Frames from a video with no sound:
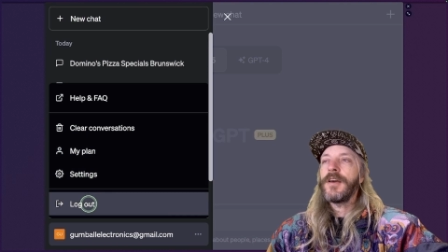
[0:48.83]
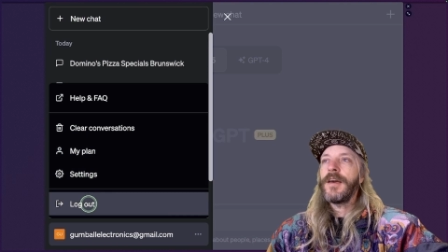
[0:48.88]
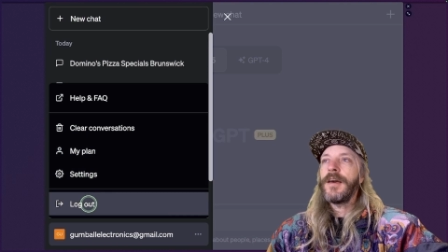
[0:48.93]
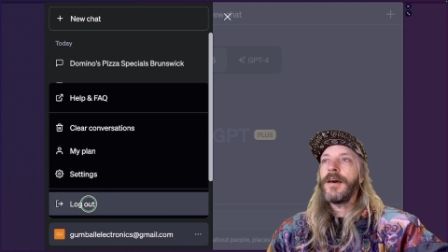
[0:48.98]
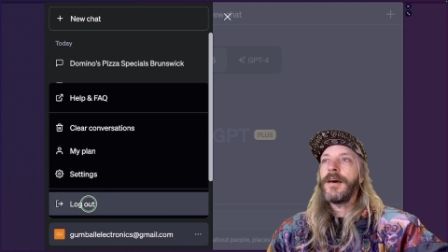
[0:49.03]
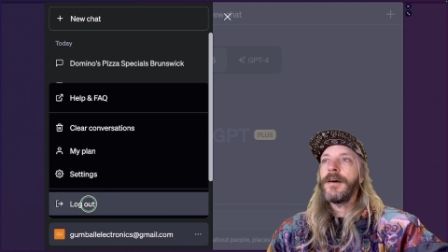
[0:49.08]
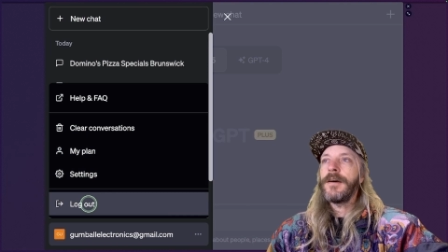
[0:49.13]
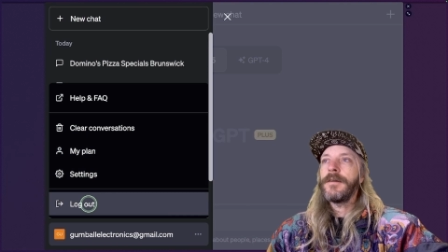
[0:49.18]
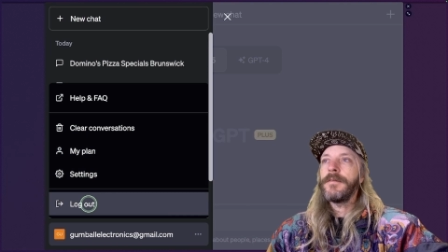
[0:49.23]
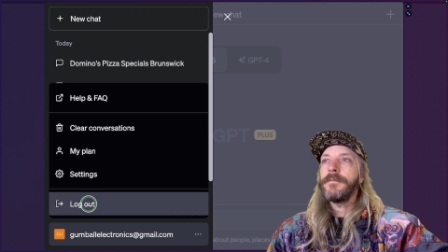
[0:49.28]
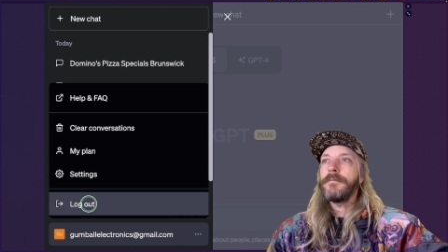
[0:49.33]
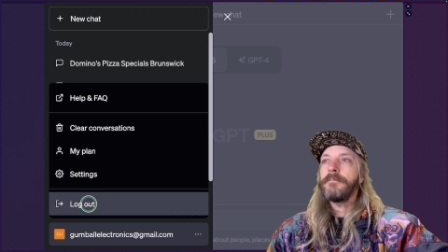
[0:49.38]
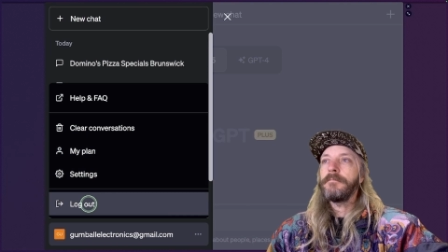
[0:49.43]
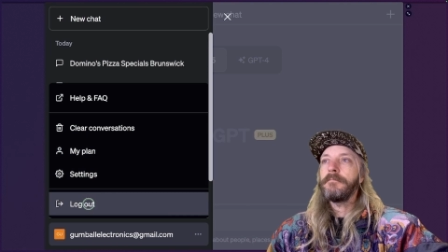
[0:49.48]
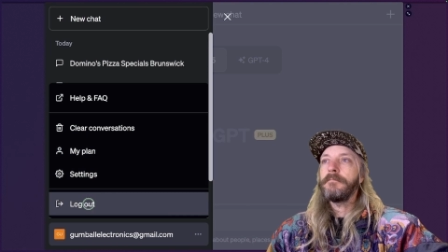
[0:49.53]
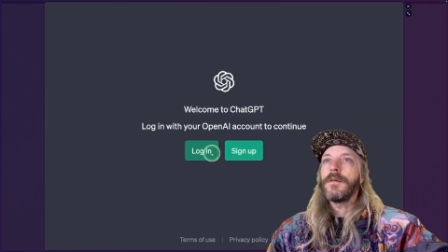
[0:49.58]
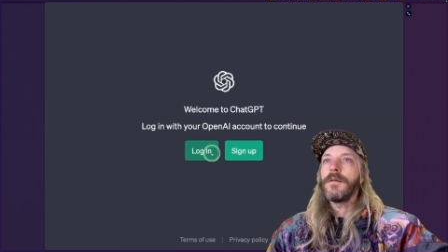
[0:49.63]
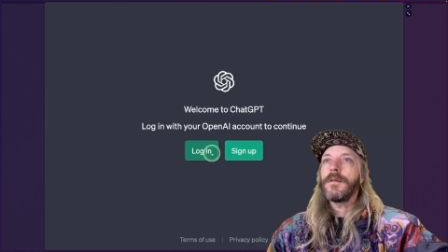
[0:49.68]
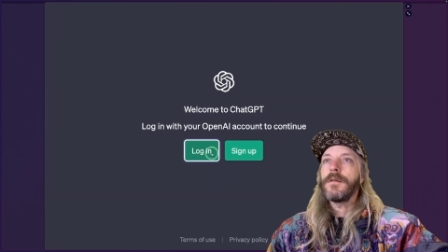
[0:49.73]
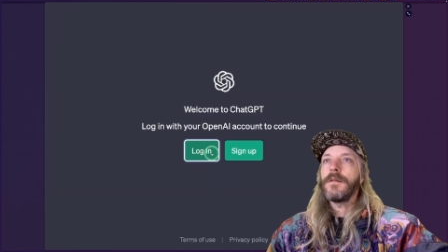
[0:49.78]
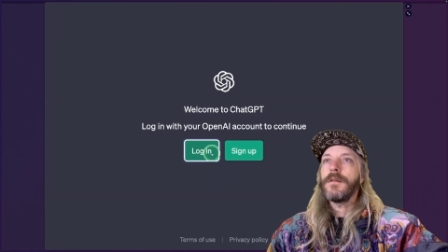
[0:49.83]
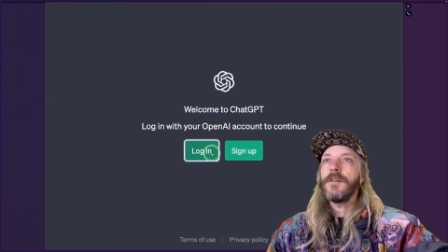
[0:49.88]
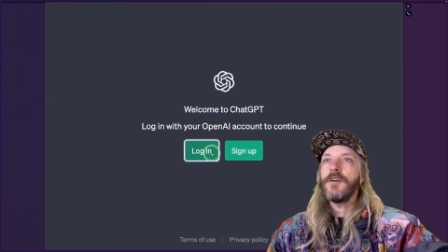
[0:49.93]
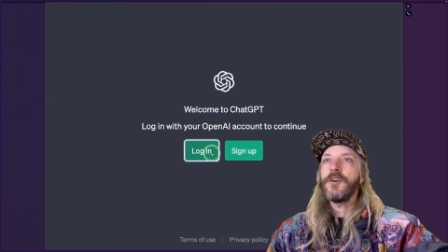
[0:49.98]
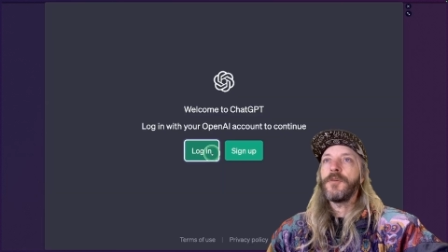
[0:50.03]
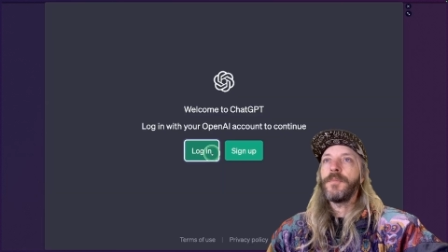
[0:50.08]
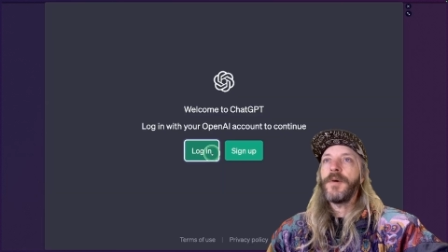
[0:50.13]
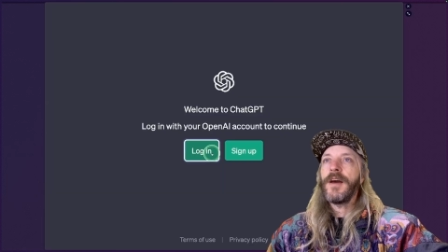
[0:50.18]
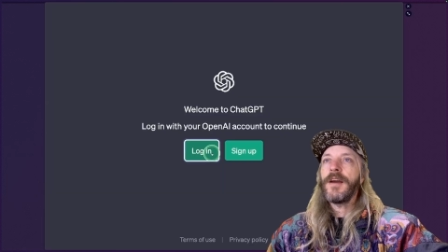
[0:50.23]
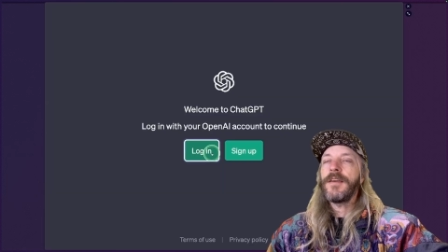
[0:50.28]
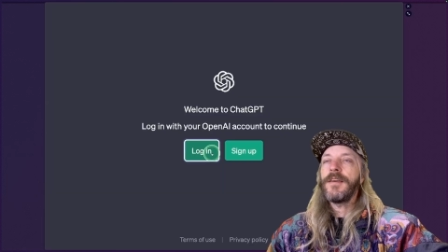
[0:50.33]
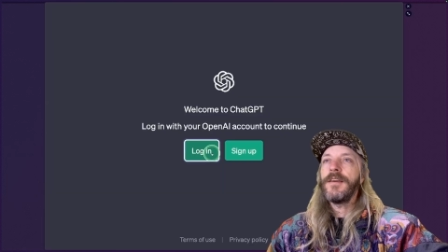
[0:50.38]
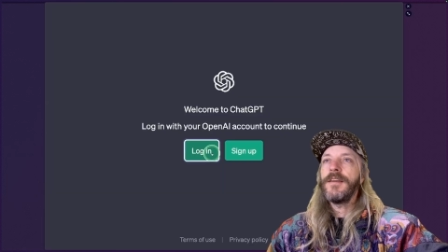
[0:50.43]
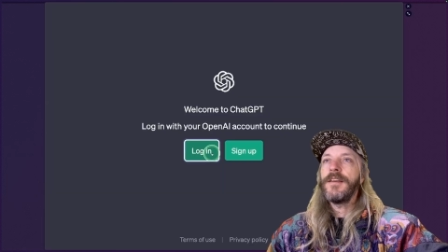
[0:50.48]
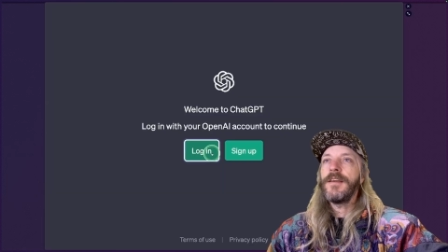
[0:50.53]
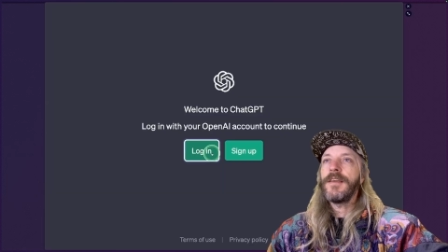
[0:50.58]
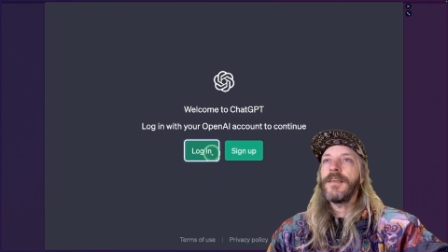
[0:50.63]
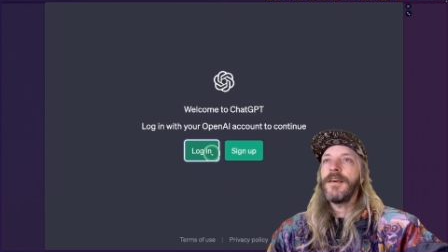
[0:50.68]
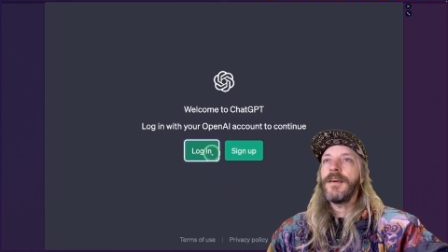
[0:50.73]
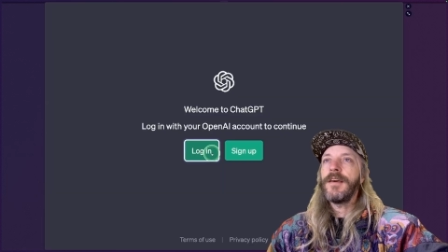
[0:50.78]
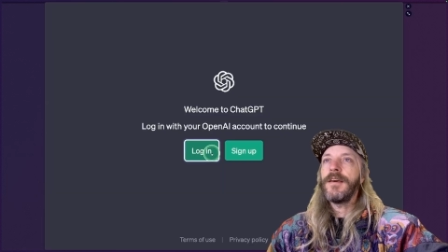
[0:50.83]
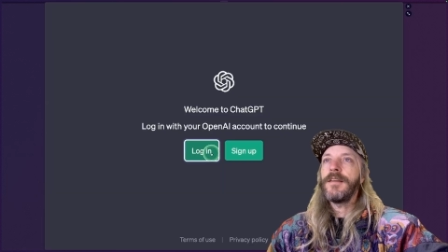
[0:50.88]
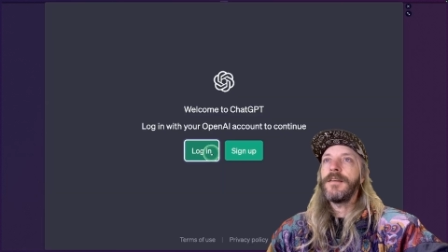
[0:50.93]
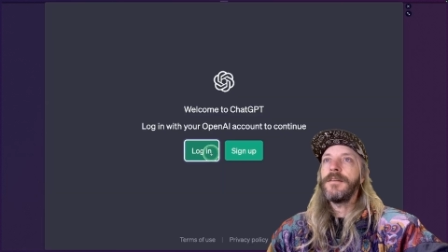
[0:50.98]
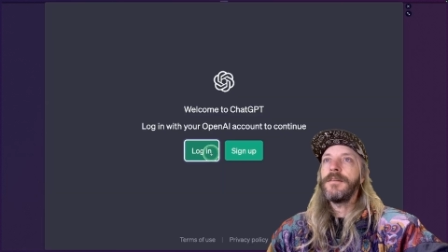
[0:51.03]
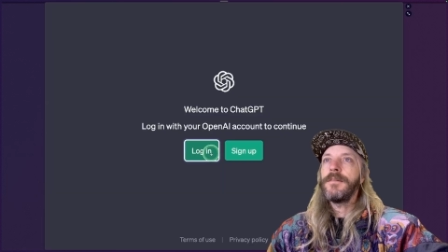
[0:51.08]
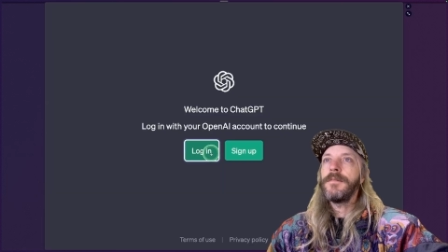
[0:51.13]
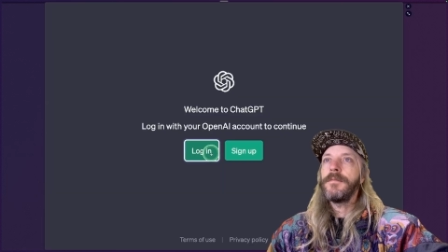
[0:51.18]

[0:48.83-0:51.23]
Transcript: out, log back in again.